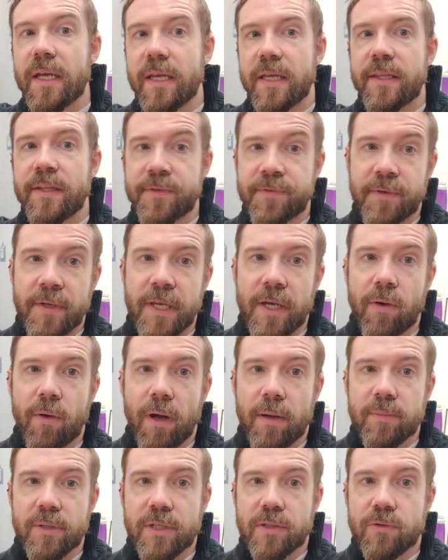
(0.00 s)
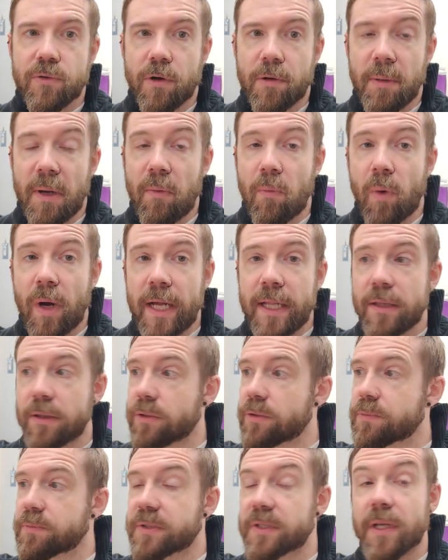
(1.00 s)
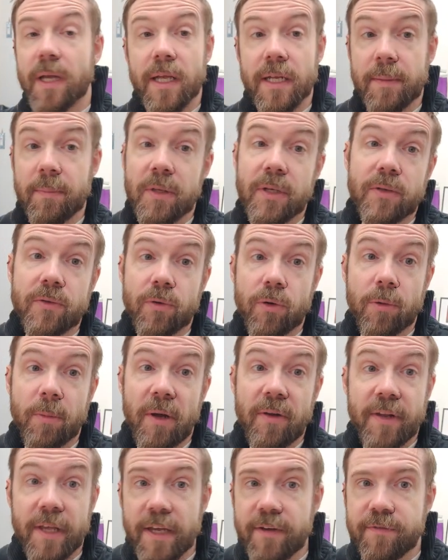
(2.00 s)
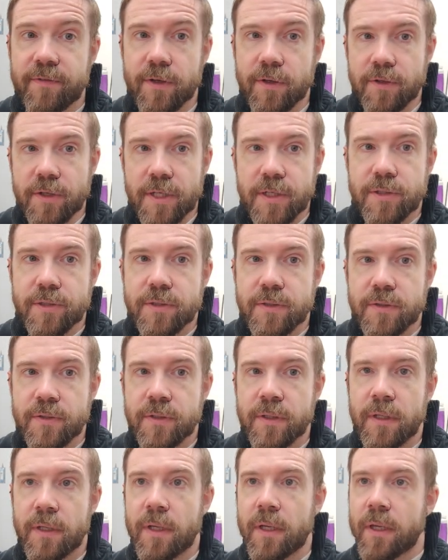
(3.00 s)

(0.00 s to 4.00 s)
In this video I'm going to talk about while loops and I'm going to talk about if conditions.